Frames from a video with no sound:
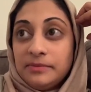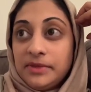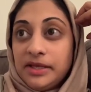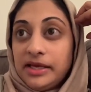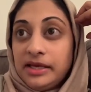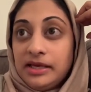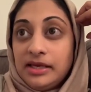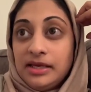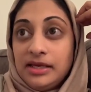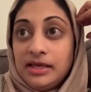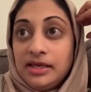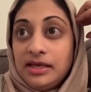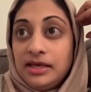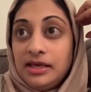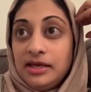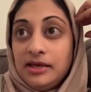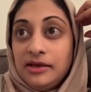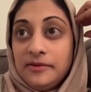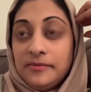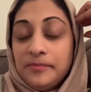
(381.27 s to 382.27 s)
Like,
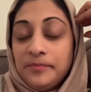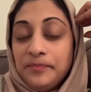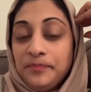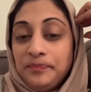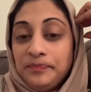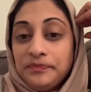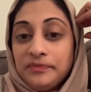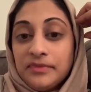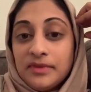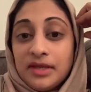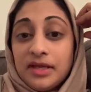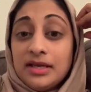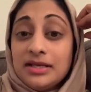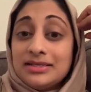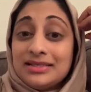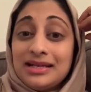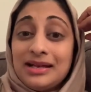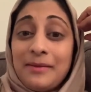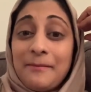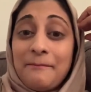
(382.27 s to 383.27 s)
he is
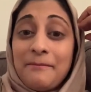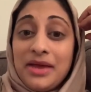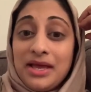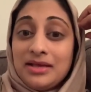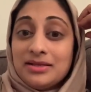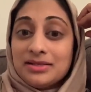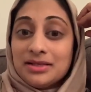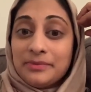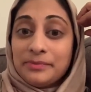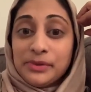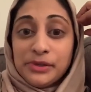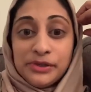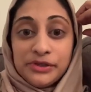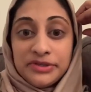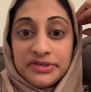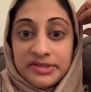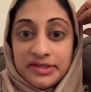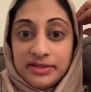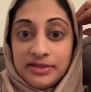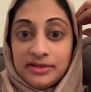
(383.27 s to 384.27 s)
an amazing
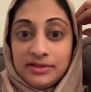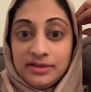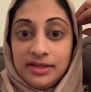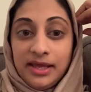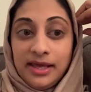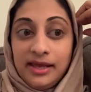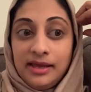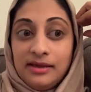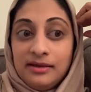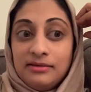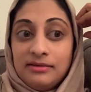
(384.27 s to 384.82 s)
person. Like,